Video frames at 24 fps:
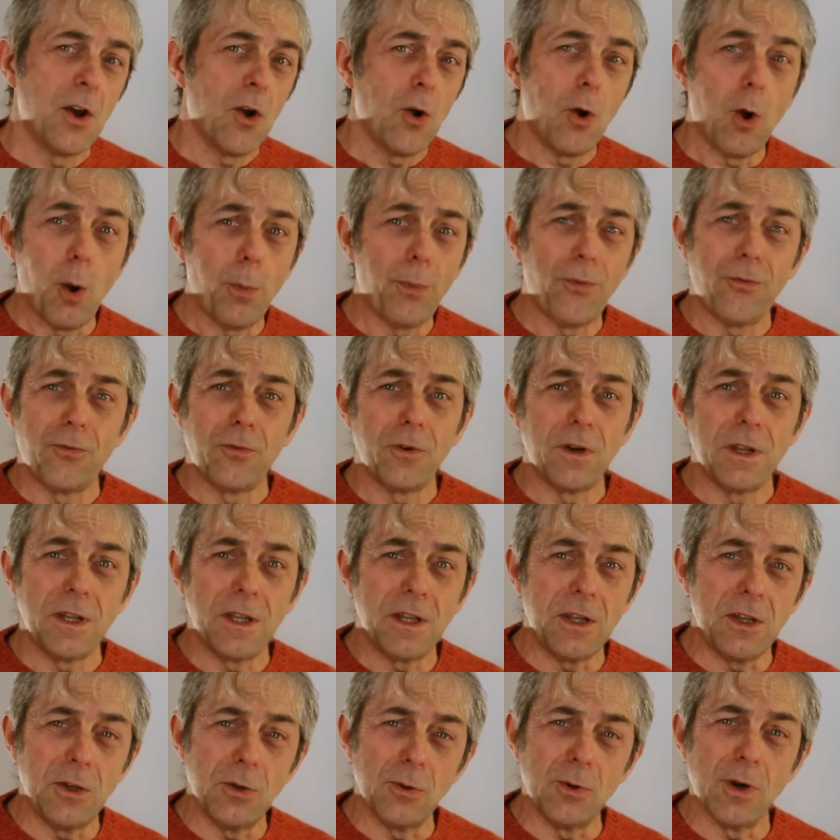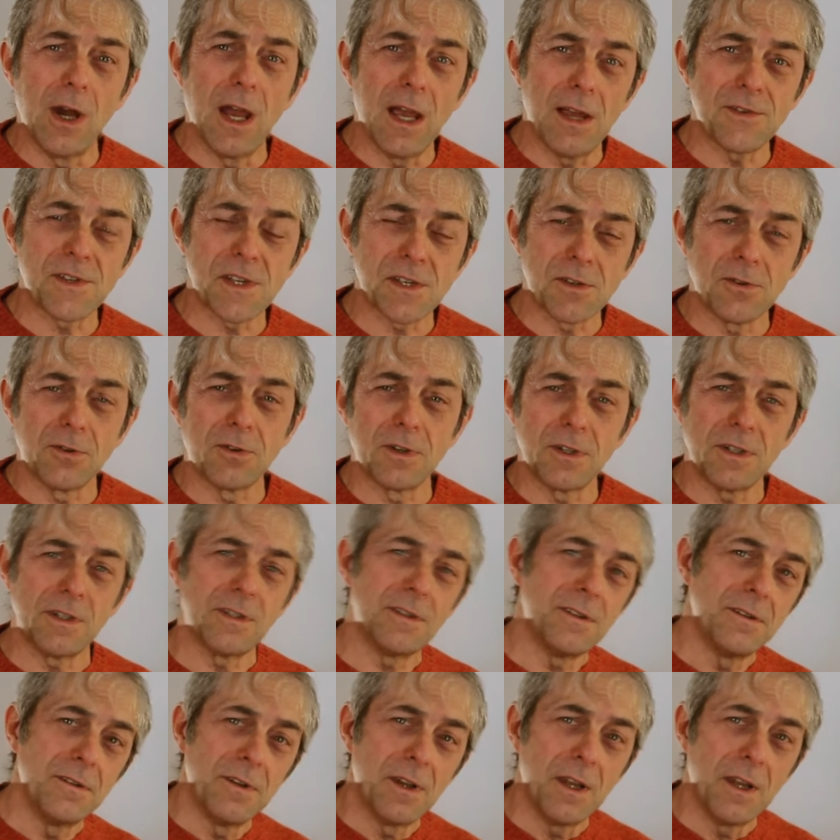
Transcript: hopefully you have stored